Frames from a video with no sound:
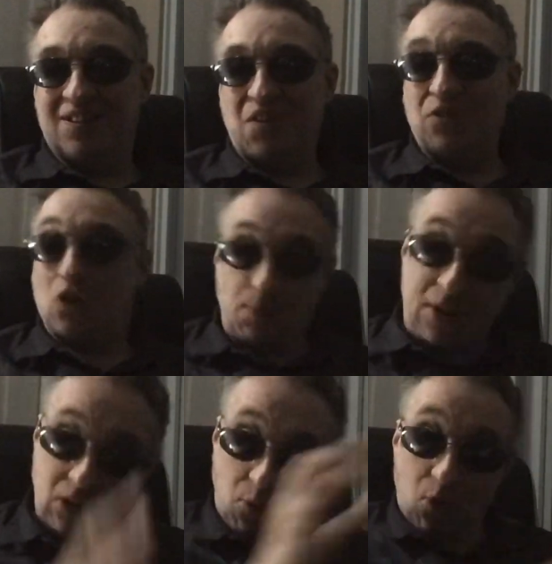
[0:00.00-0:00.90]
If it's going to
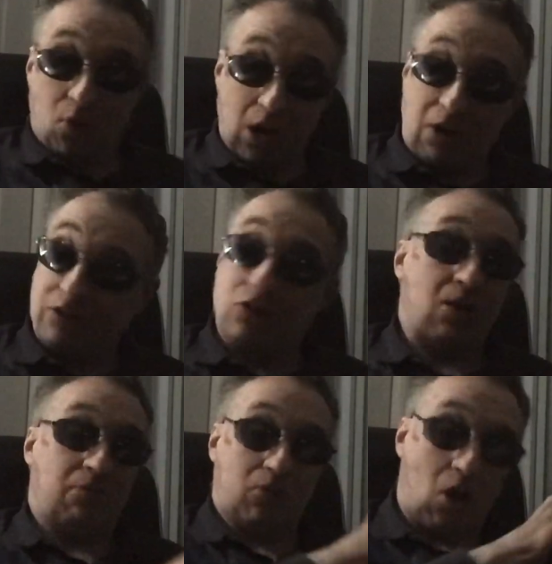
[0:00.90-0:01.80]
be in the rural areas,
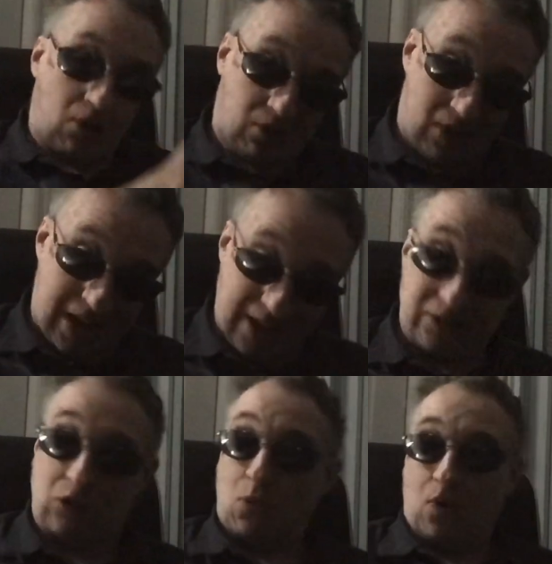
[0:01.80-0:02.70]
you have a lot of
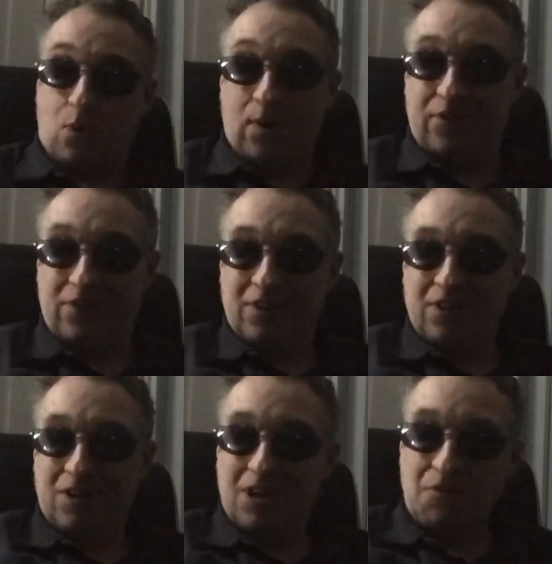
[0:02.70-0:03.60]
land to work with.
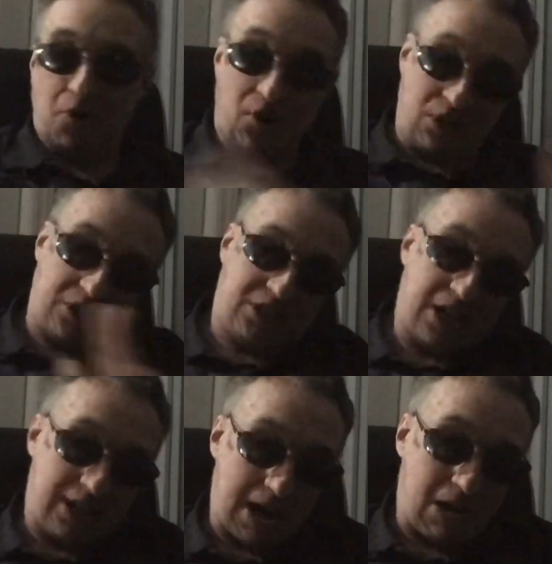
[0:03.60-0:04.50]
If you're in the
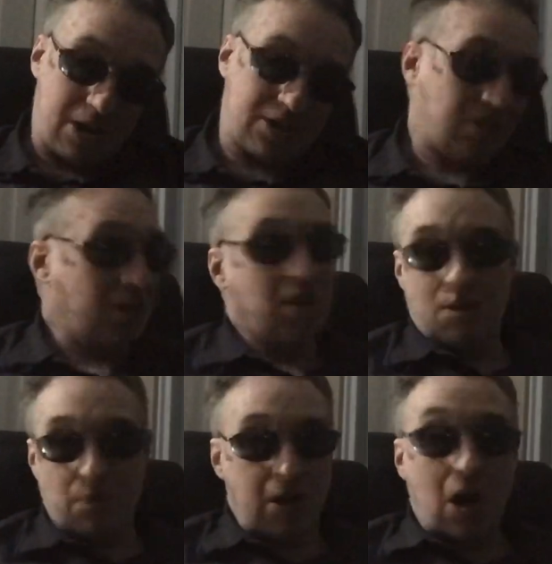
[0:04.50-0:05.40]
city areas,
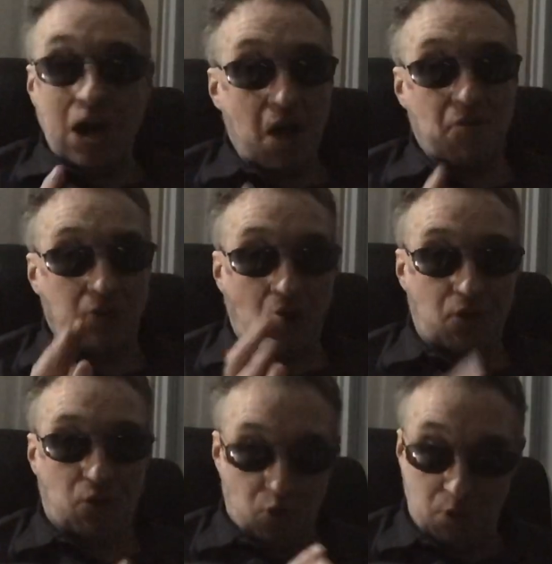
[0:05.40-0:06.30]
you may not have a
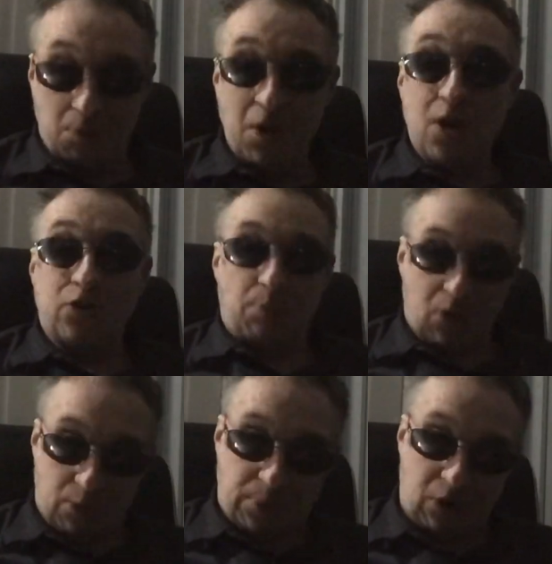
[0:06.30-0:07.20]
lot of room to
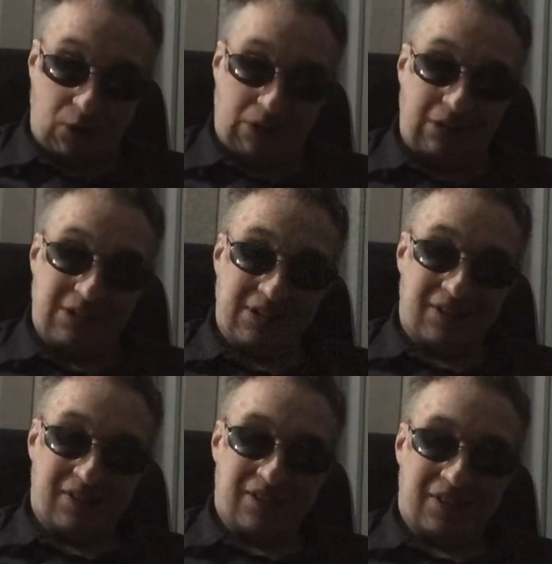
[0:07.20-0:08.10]
build a building.
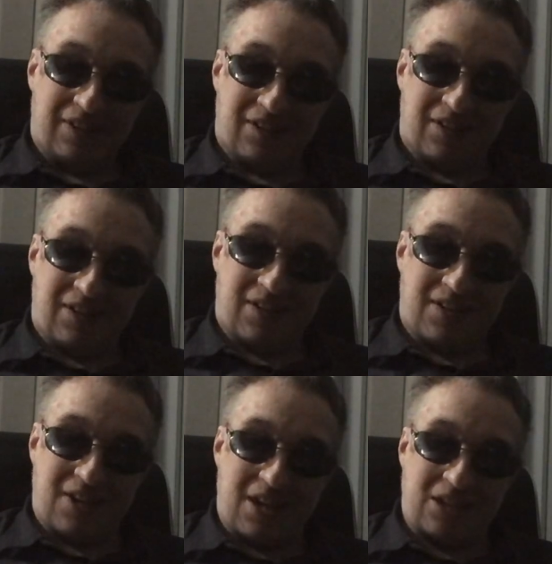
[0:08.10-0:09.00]

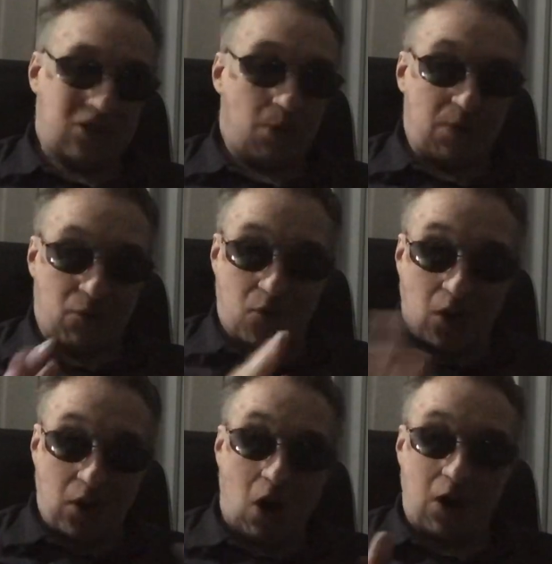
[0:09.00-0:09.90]
It's going to be
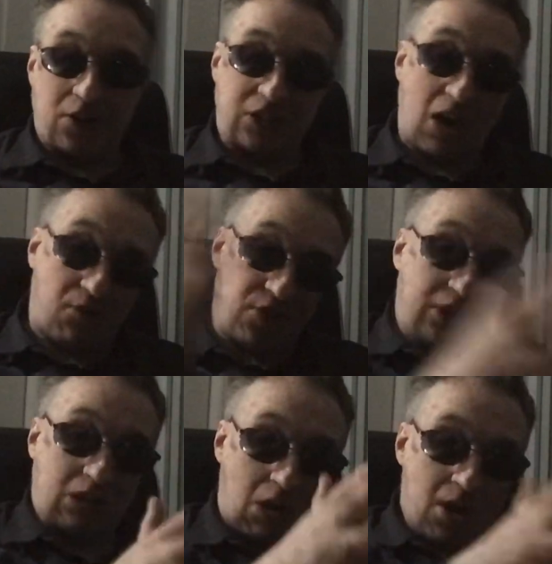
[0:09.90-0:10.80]
very hard because
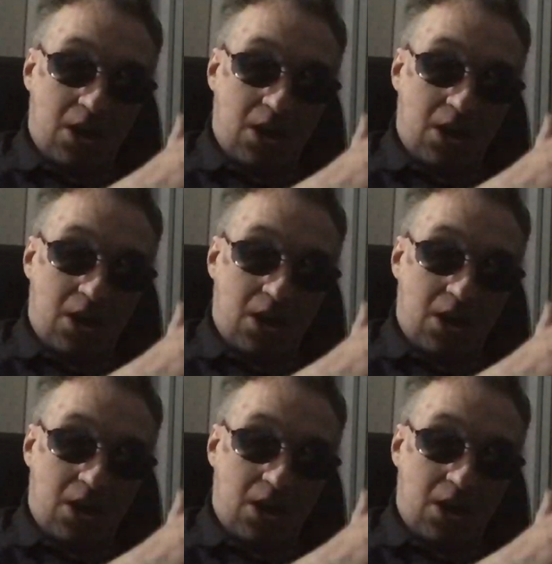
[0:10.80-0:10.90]
everything's